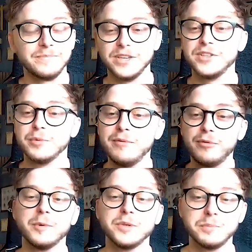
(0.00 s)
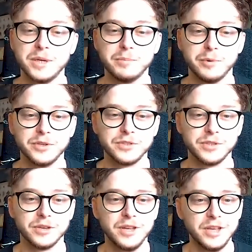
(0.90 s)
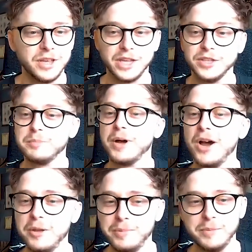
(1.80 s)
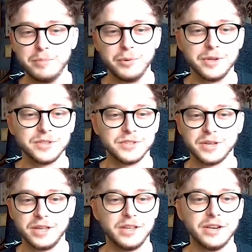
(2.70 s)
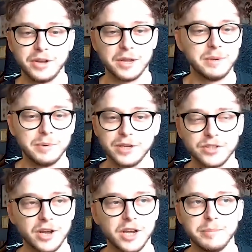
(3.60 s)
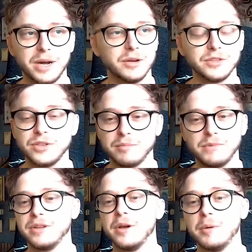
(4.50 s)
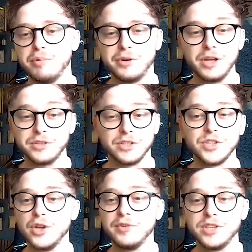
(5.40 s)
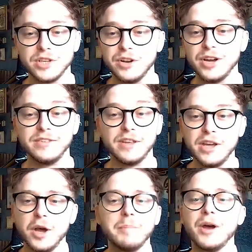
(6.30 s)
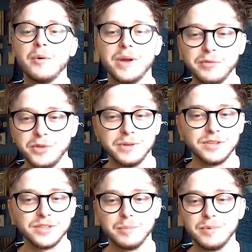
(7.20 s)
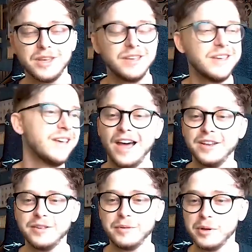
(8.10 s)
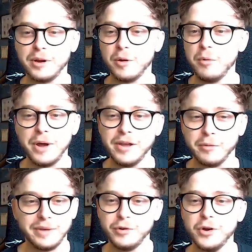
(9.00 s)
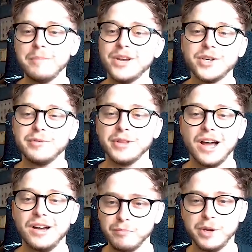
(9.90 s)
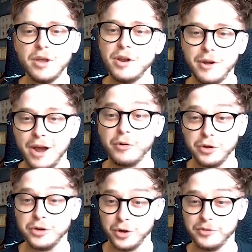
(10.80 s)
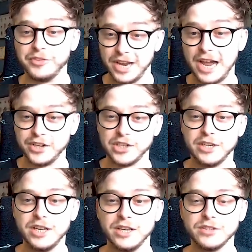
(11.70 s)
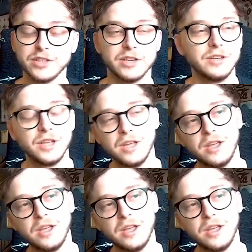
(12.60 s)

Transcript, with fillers: is to influence people, is to inspire people, is to you know get people excited about a, a product, a service, an idea, a better way of doing something. And you're like, well, hang on, we haven't got a measure for that. We don't know how good content actually is. And